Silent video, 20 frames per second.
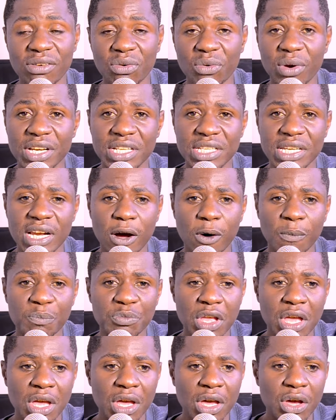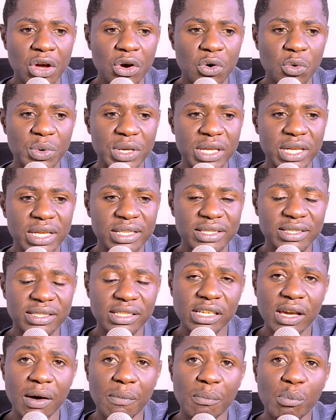Right now, we
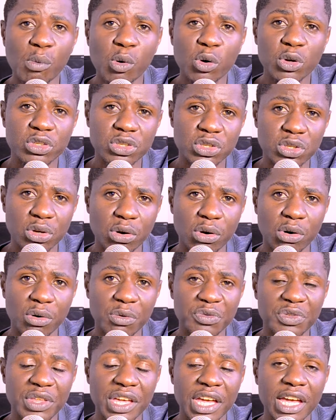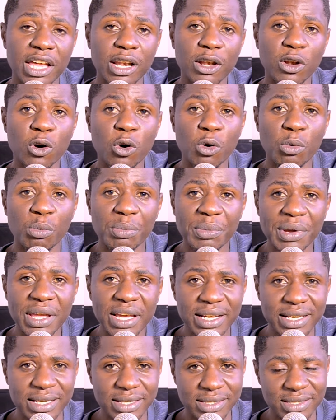see most of the
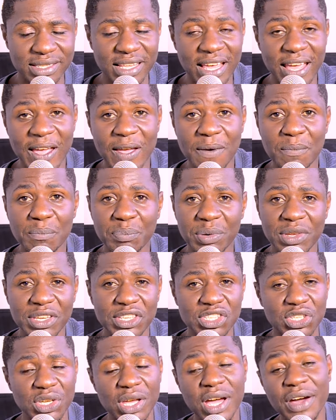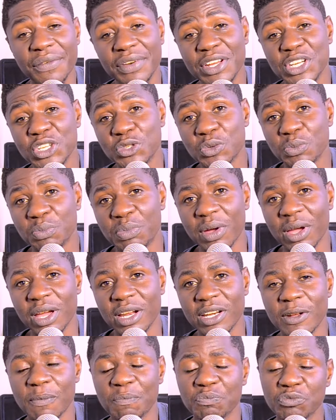lawmakers, the MPs, are into
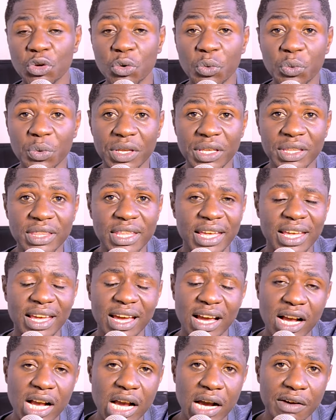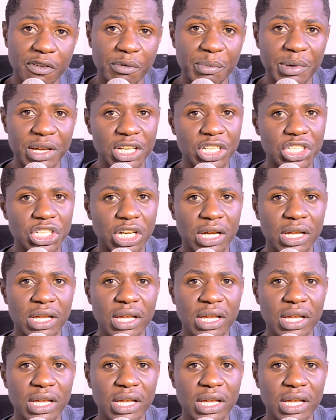bed with the government.